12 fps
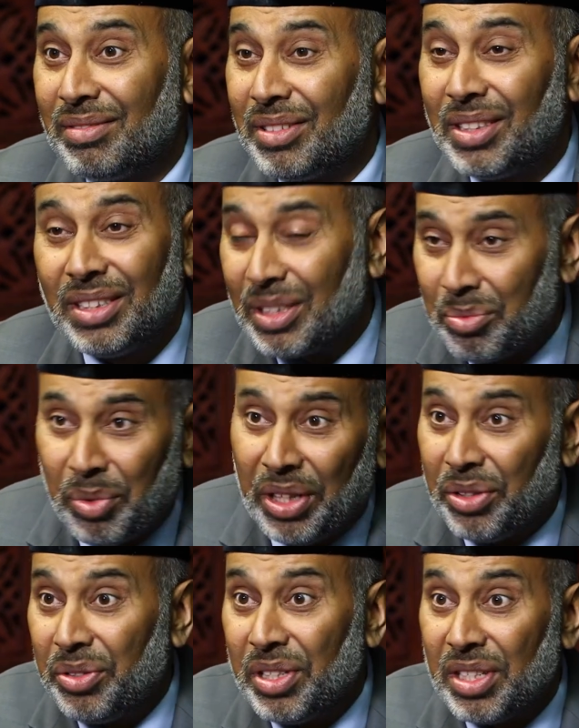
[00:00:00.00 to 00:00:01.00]
So it just
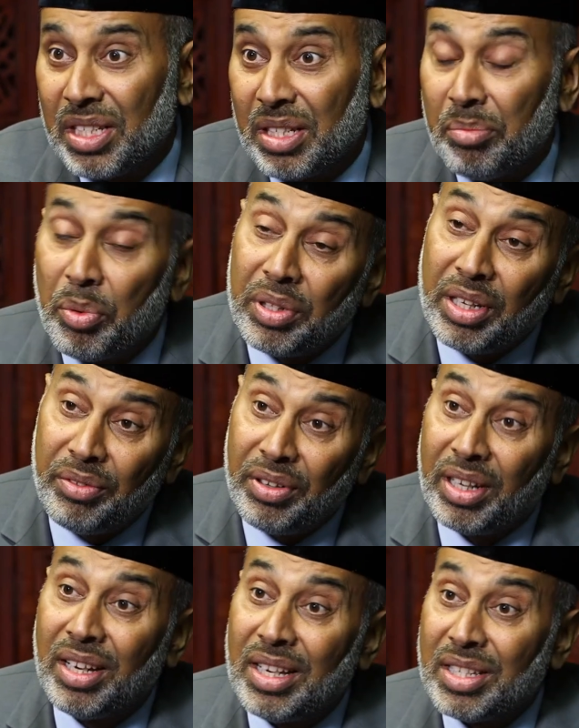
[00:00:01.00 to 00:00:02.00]
went through the system. But when they
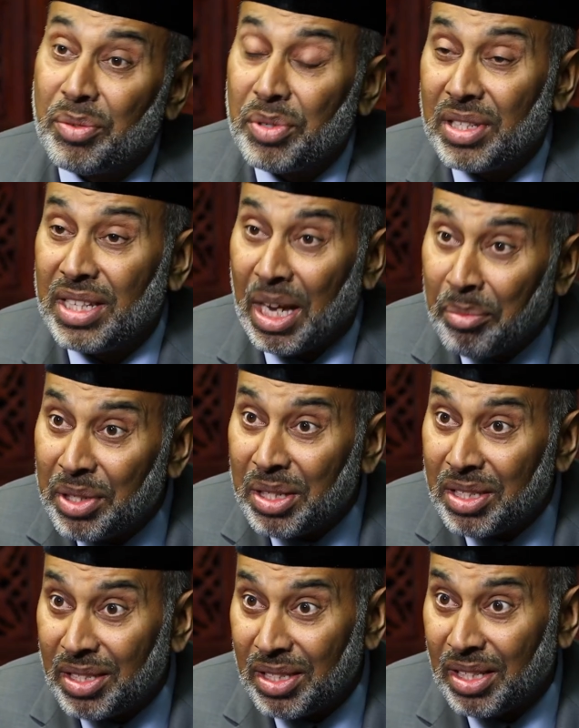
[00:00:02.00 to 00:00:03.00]
realized it was the
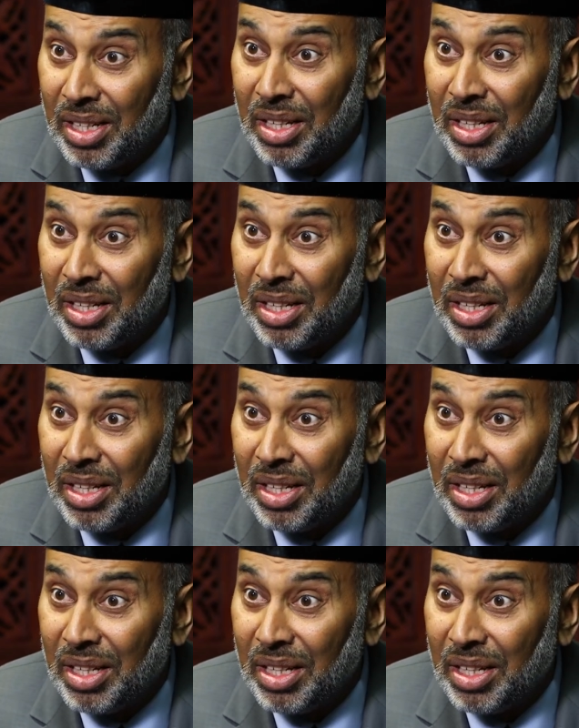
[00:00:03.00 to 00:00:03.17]
Ahmadis